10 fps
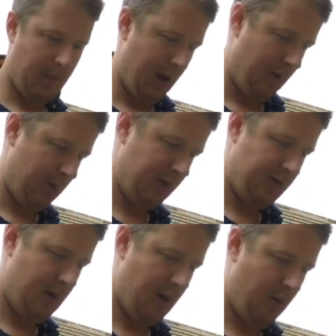And we can
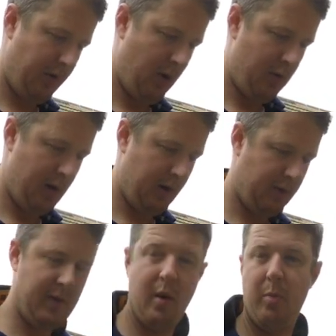see there we've got a reading of
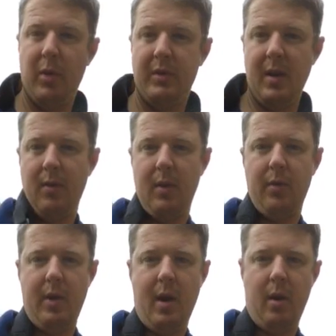0.73
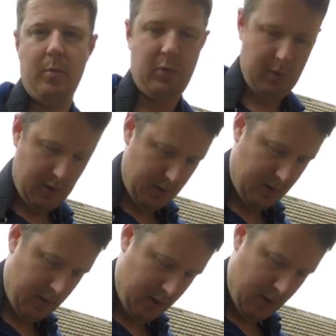ohms, which is
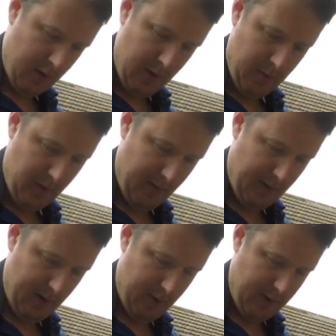
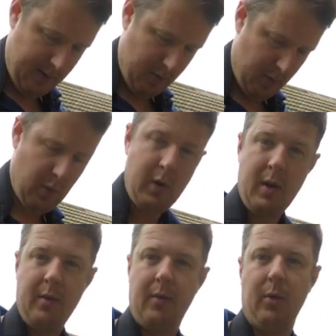perfectly reasonable
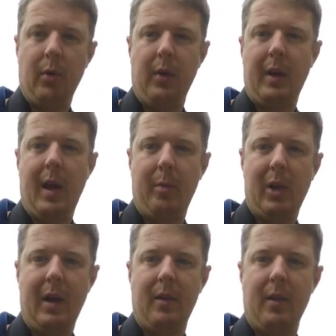for the cable
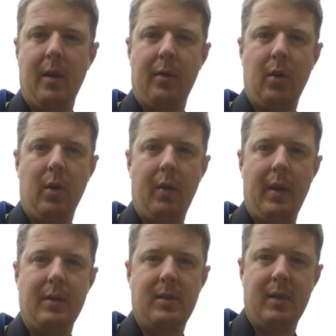length that I've got on
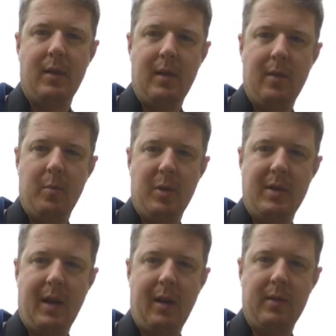this
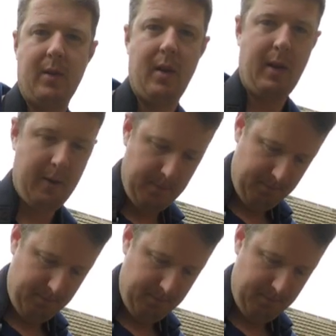particular circuit.